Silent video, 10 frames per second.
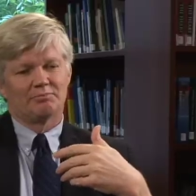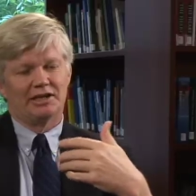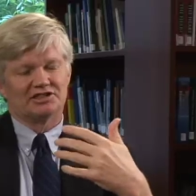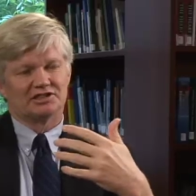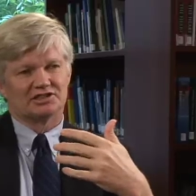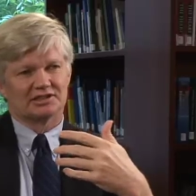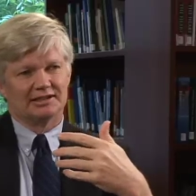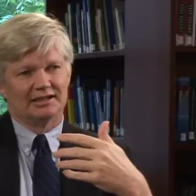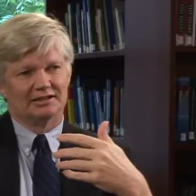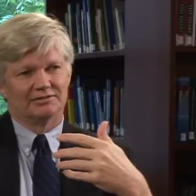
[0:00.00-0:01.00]
patients can
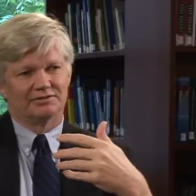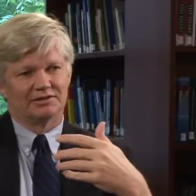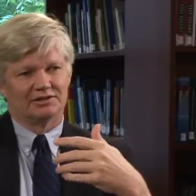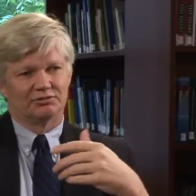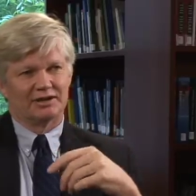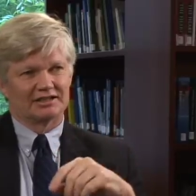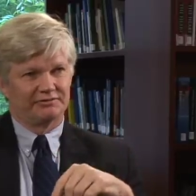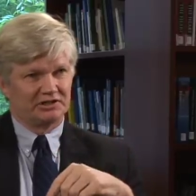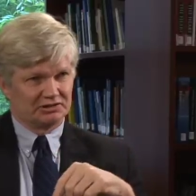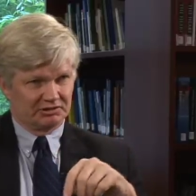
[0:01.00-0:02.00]
have direct
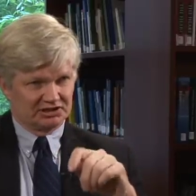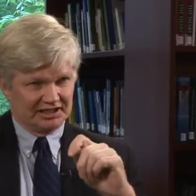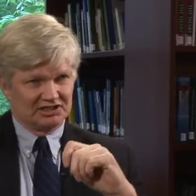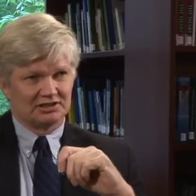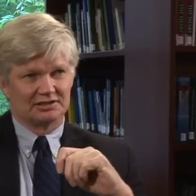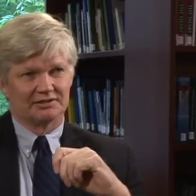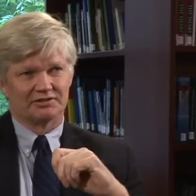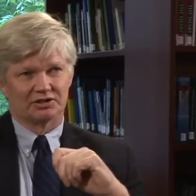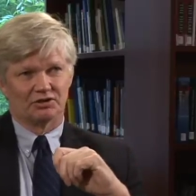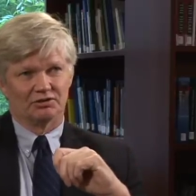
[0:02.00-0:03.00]
visualization of
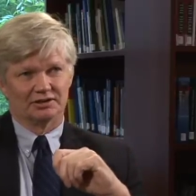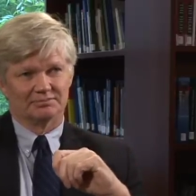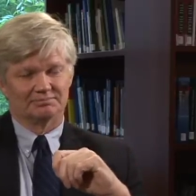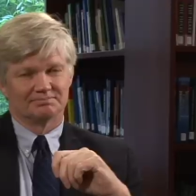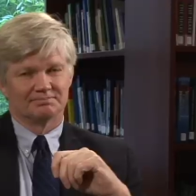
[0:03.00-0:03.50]
their colon.